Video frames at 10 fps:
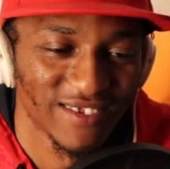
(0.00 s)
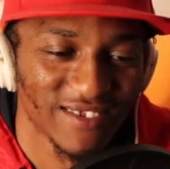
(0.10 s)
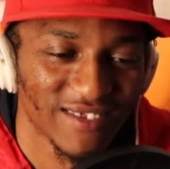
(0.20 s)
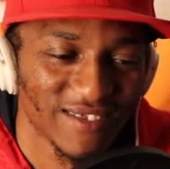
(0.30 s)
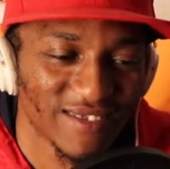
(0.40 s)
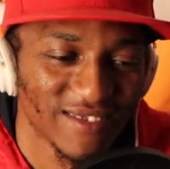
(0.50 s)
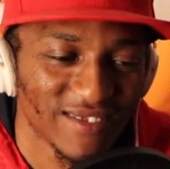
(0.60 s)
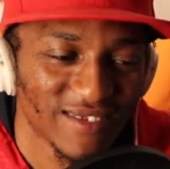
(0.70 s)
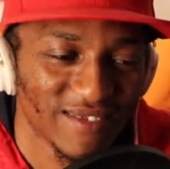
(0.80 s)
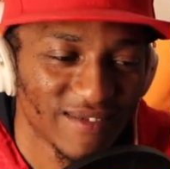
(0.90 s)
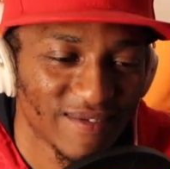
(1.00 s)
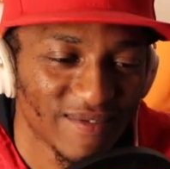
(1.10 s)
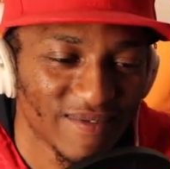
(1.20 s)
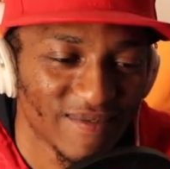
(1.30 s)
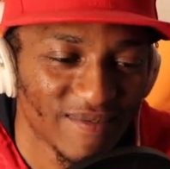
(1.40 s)

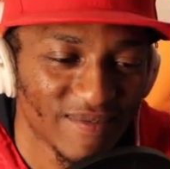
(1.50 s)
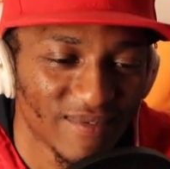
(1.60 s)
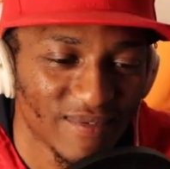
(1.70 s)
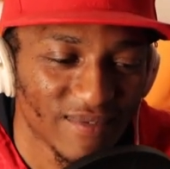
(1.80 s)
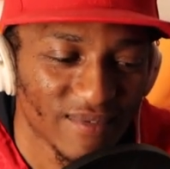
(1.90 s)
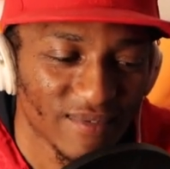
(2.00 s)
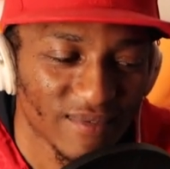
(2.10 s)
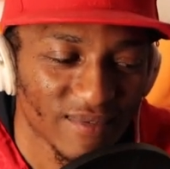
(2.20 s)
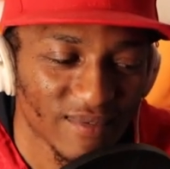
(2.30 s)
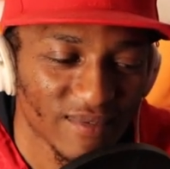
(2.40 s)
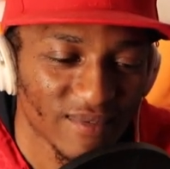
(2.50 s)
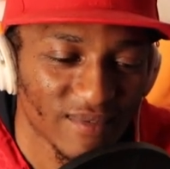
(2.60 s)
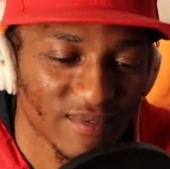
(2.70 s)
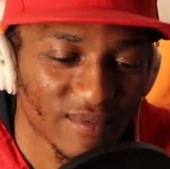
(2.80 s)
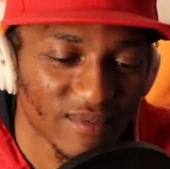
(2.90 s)

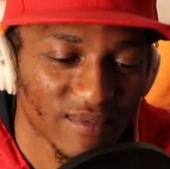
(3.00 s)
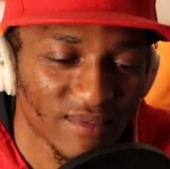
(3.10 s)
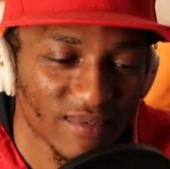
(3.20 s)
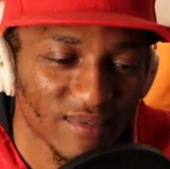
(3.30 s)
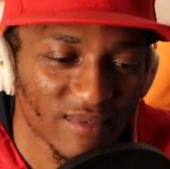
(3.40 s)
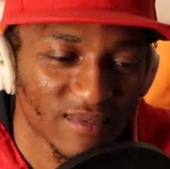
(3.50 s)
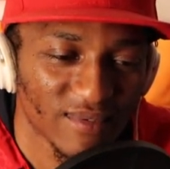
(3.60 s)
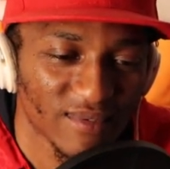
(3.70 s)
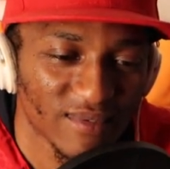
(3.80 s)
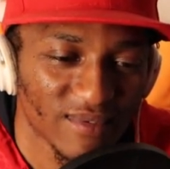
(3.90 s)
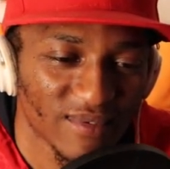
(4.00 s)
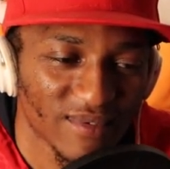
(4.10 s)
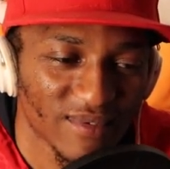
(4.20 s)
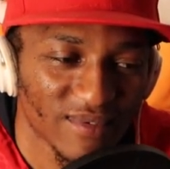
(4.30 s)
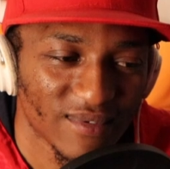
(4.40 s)

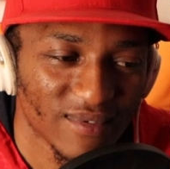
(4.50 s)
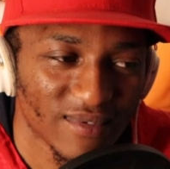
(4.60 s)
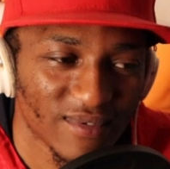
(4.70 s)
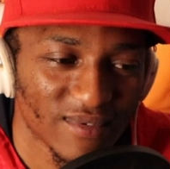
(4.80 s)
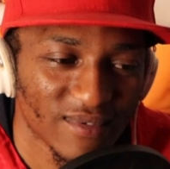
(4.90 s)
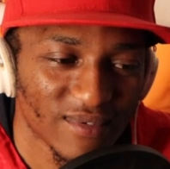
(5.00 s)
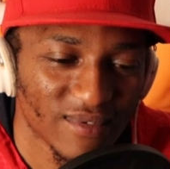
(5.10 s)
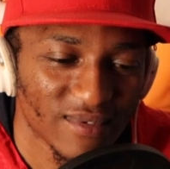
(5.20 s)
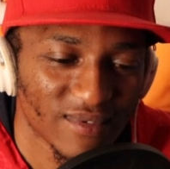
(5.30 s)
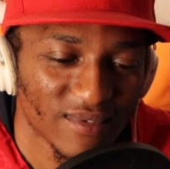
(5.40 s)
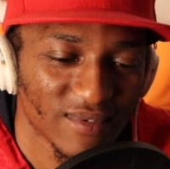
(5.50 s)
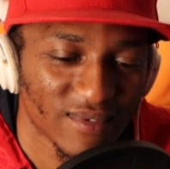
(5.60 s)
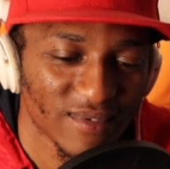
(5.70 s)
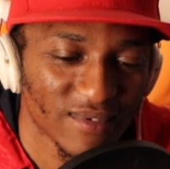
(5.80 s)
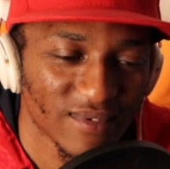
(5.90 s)

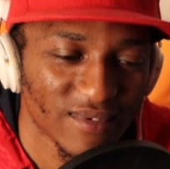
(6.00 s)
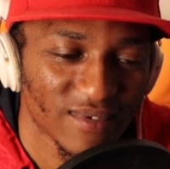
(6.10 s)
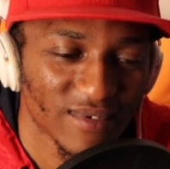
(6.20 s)
(no one is talking)